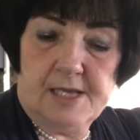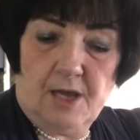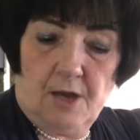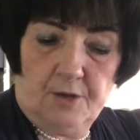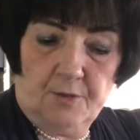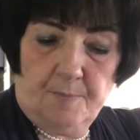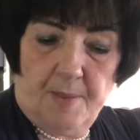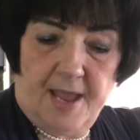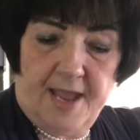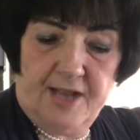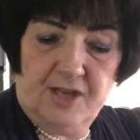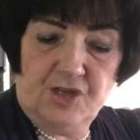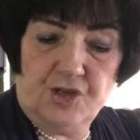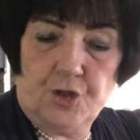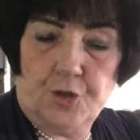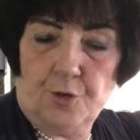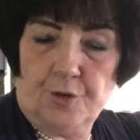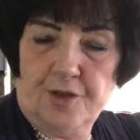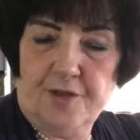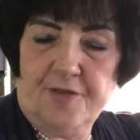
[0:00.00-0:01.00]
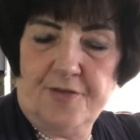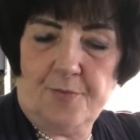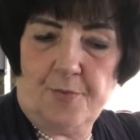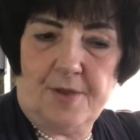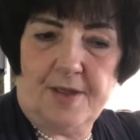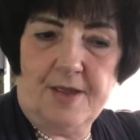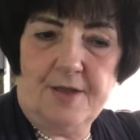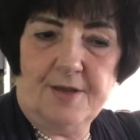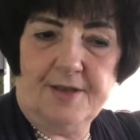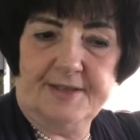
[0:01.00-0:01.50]
page 33,
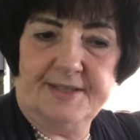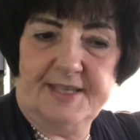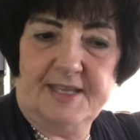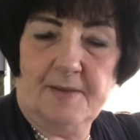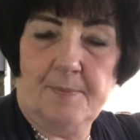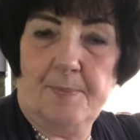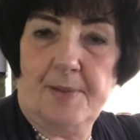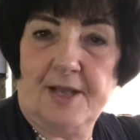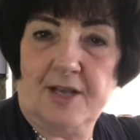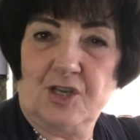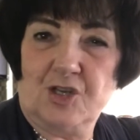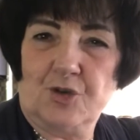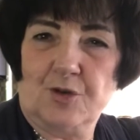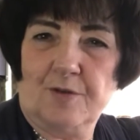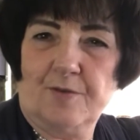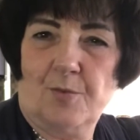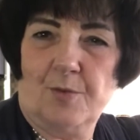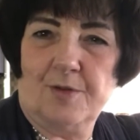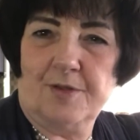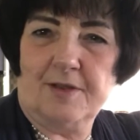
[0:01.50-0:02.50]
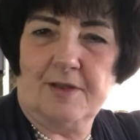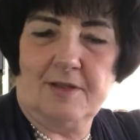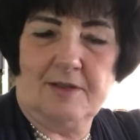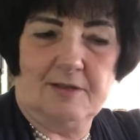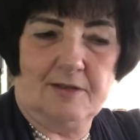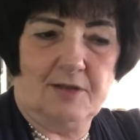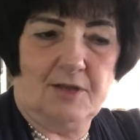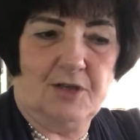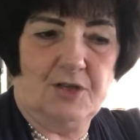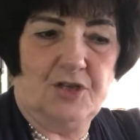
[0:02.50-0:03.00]
you can see a picture of where the
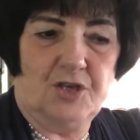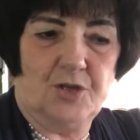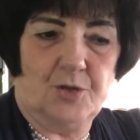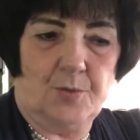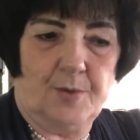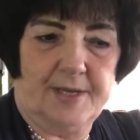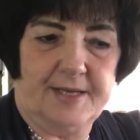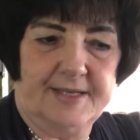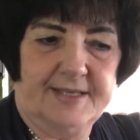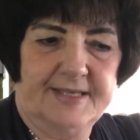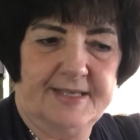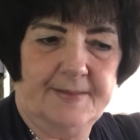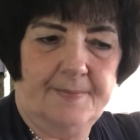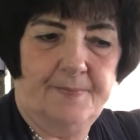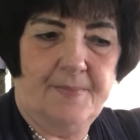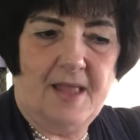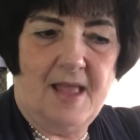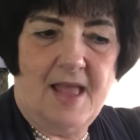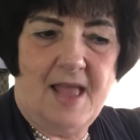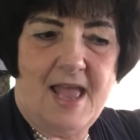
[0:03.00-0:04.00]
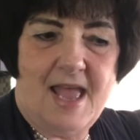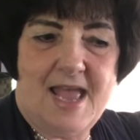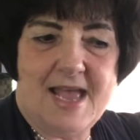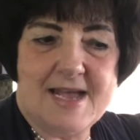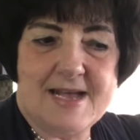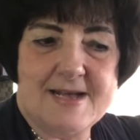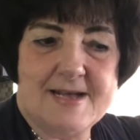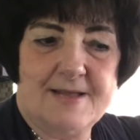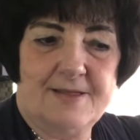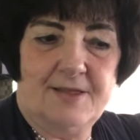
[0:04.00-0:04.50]
little canoe is,
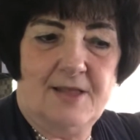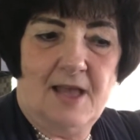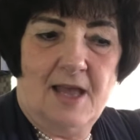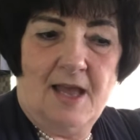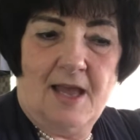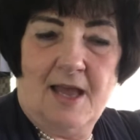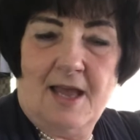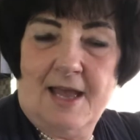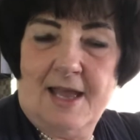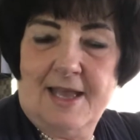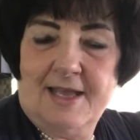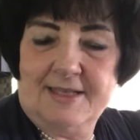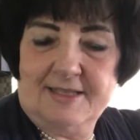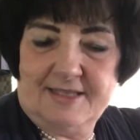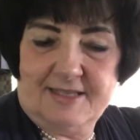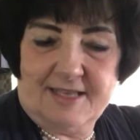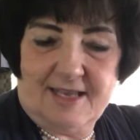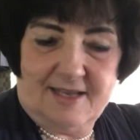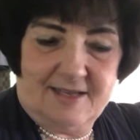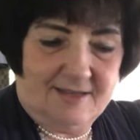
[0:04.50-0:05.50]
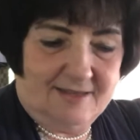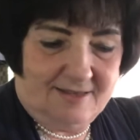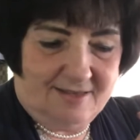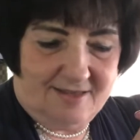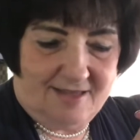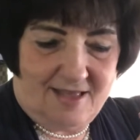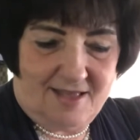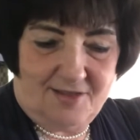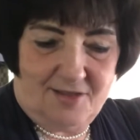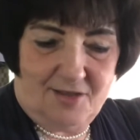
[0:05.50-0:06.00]
and it says
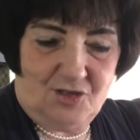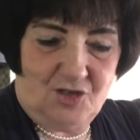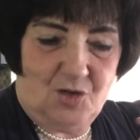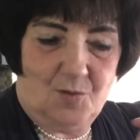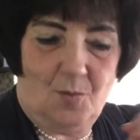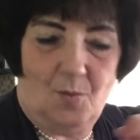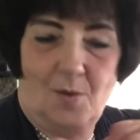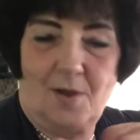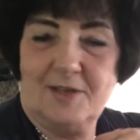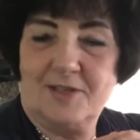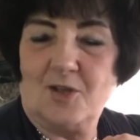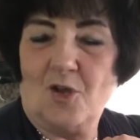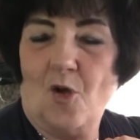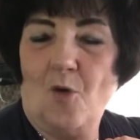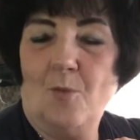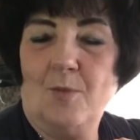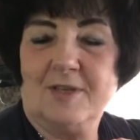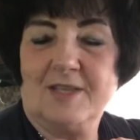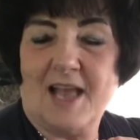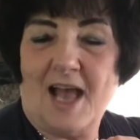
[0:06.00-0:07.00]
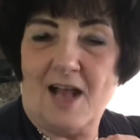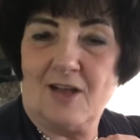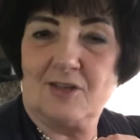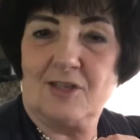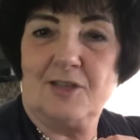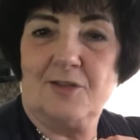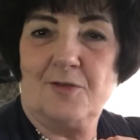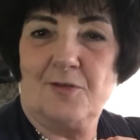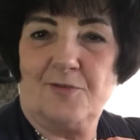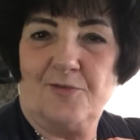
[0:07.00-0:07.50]
that the Chippewas' home was
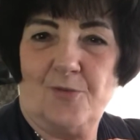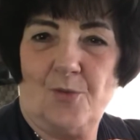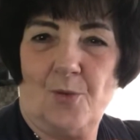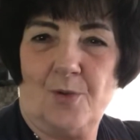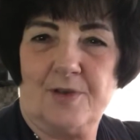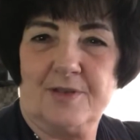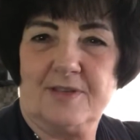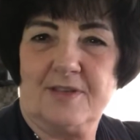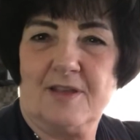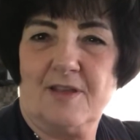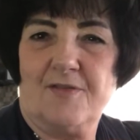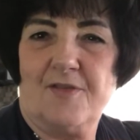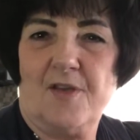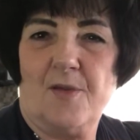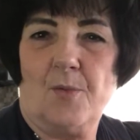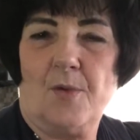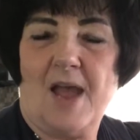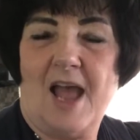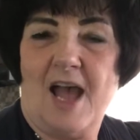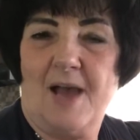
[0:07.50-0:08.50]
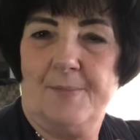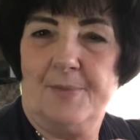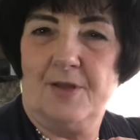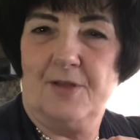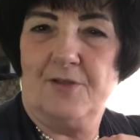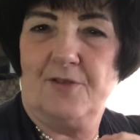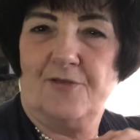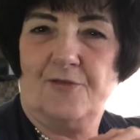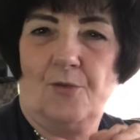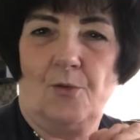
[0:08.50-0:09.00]
actually the forest. They were happy in
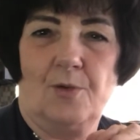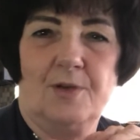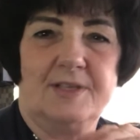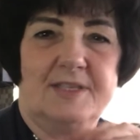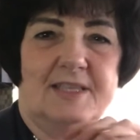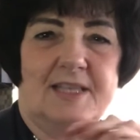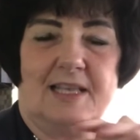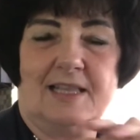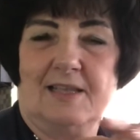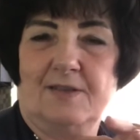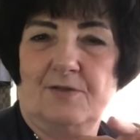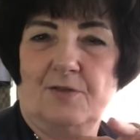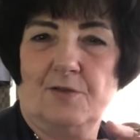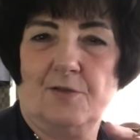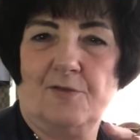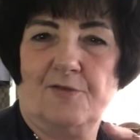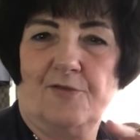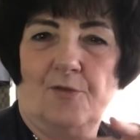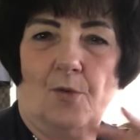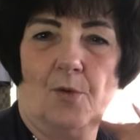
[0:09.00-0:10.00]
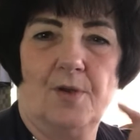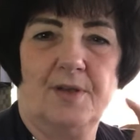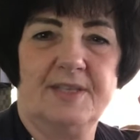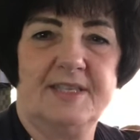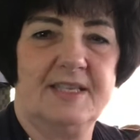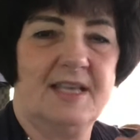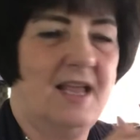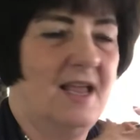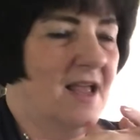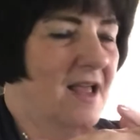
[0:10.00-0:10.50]
the forest. They lived in the forest.
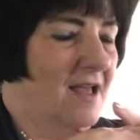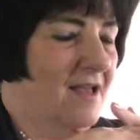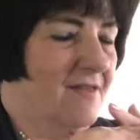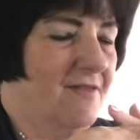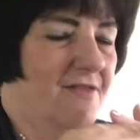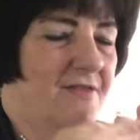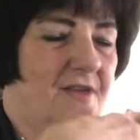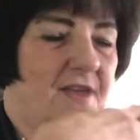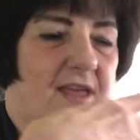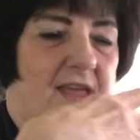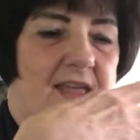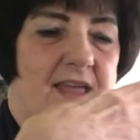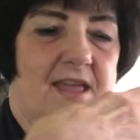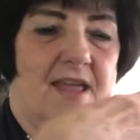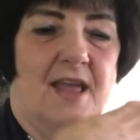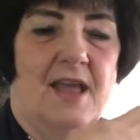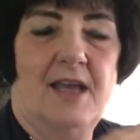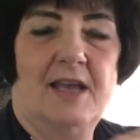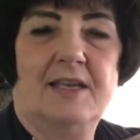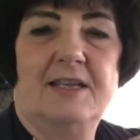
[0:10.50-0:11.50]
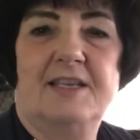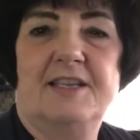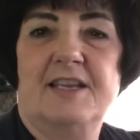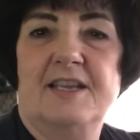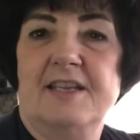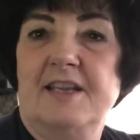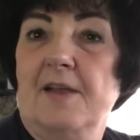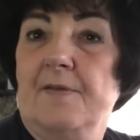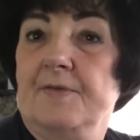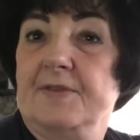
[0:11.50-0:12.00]
They did
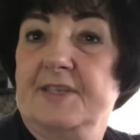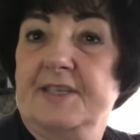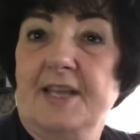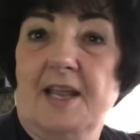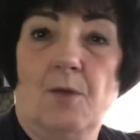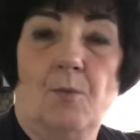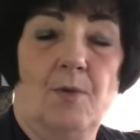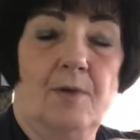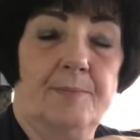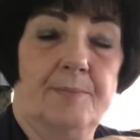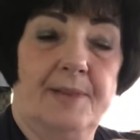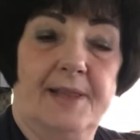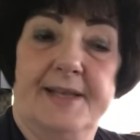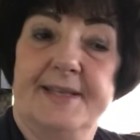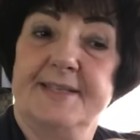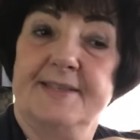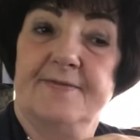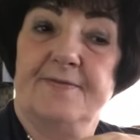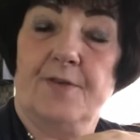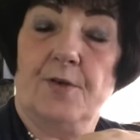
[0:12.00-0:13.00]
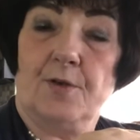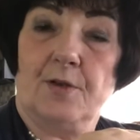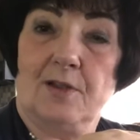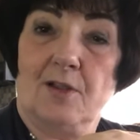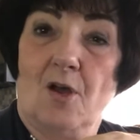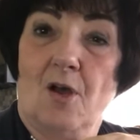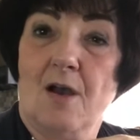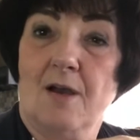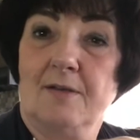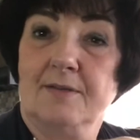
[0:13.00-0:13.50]
never stay in one place very
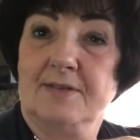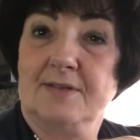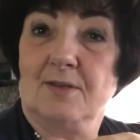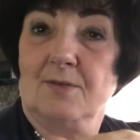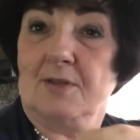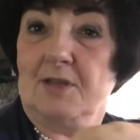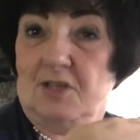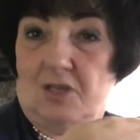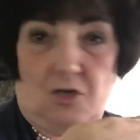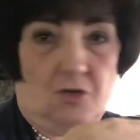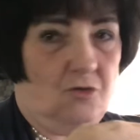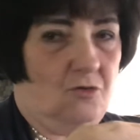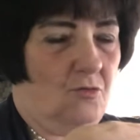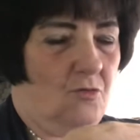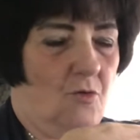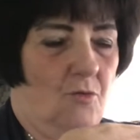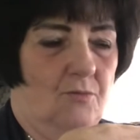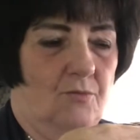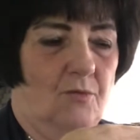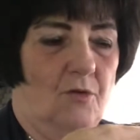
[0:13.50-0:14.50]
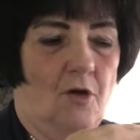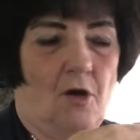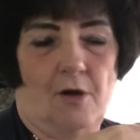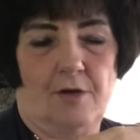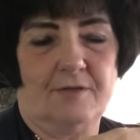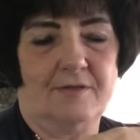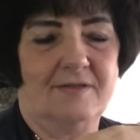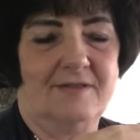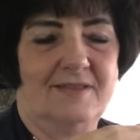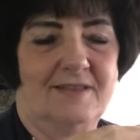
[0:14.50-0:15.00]
long, so they didn't grow
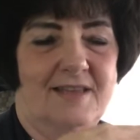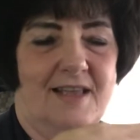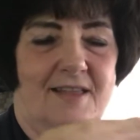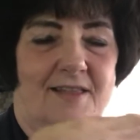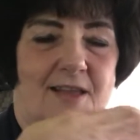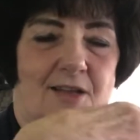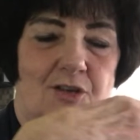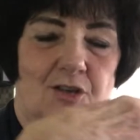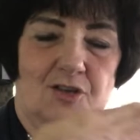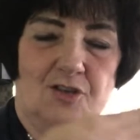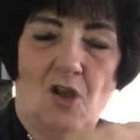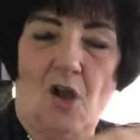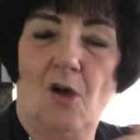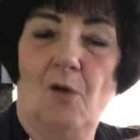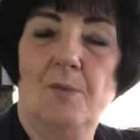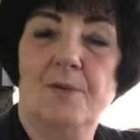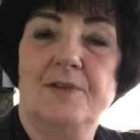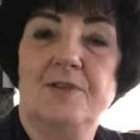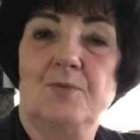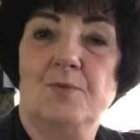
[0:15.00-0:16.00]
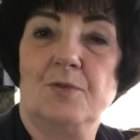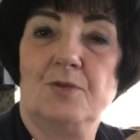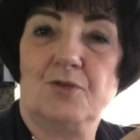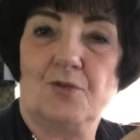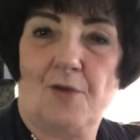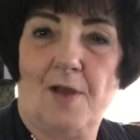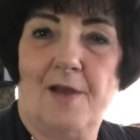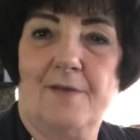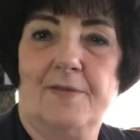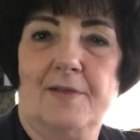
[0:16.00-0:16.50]
gardens, and they just always were
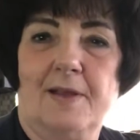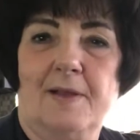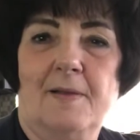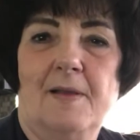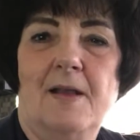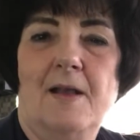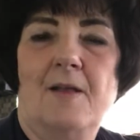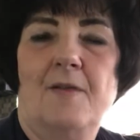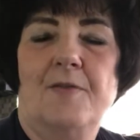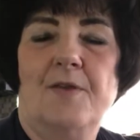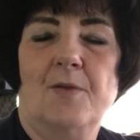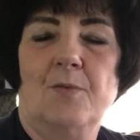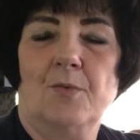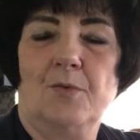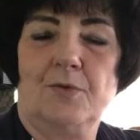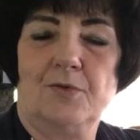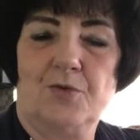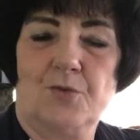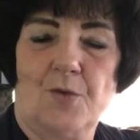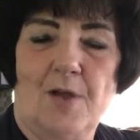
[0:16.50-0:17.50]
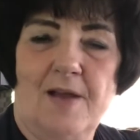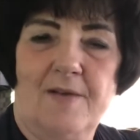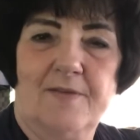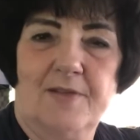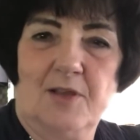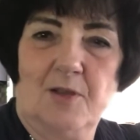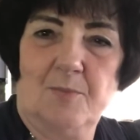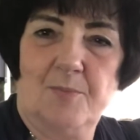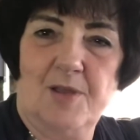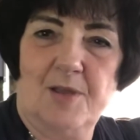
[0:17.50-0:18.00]
traveling. They were a
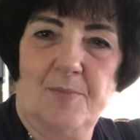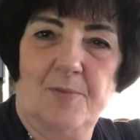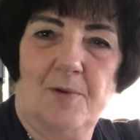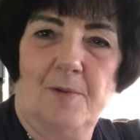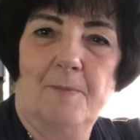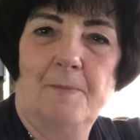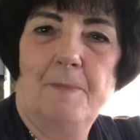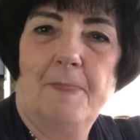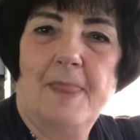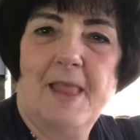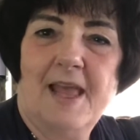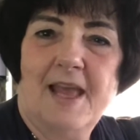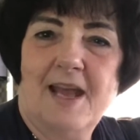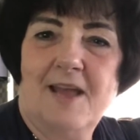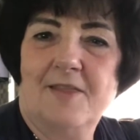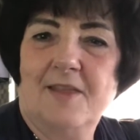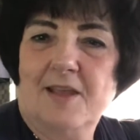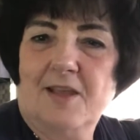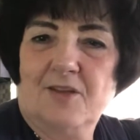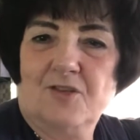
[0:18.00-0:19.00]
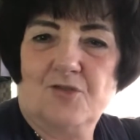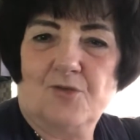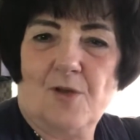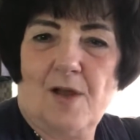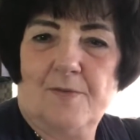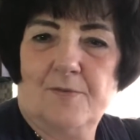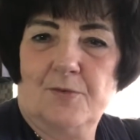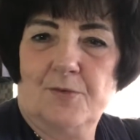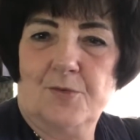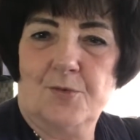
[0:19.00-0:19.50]
traveling people, and they could
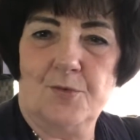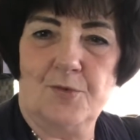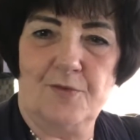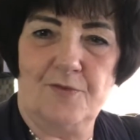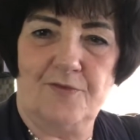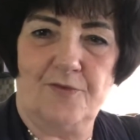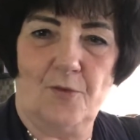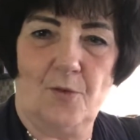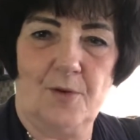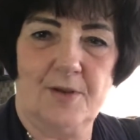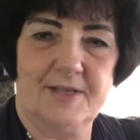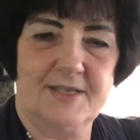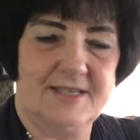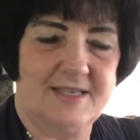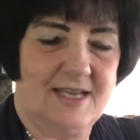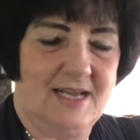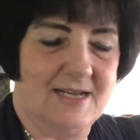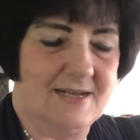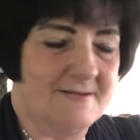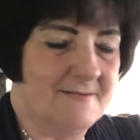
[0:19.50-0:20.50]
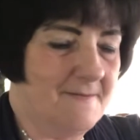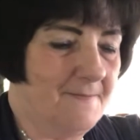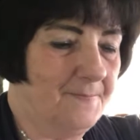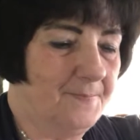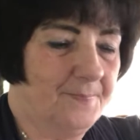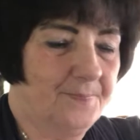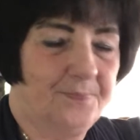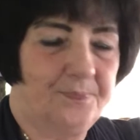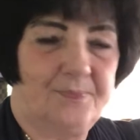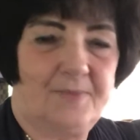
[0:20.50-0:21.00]
travel through the forest
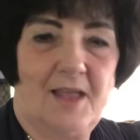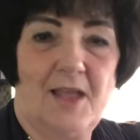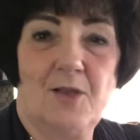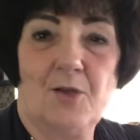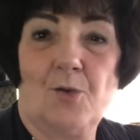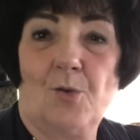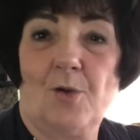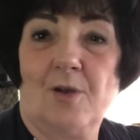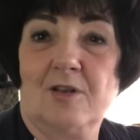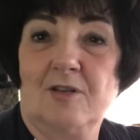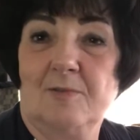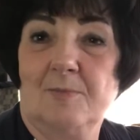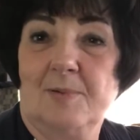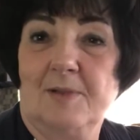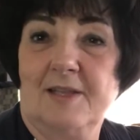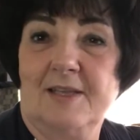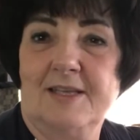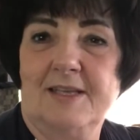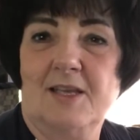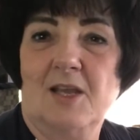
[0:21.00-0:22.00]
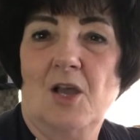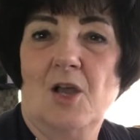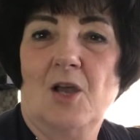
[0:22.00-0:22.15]
incredibly